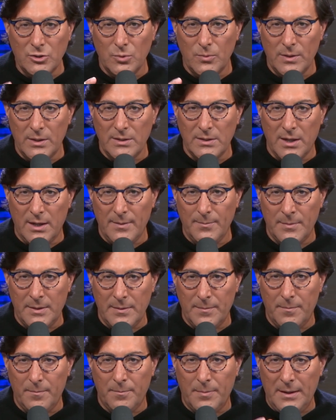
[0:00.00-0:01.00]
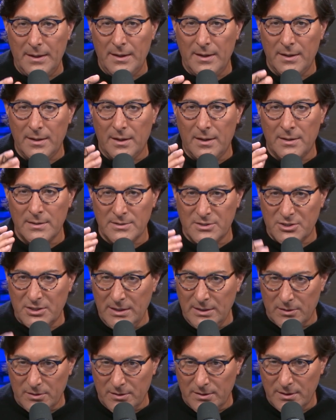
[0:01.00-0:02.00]
to an indictment being
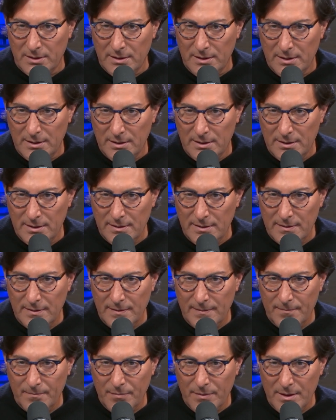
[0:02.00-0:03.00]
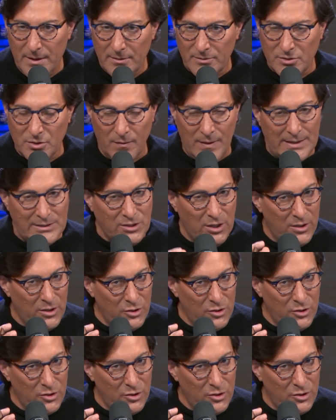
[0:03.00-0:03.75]
unsealed. So that's an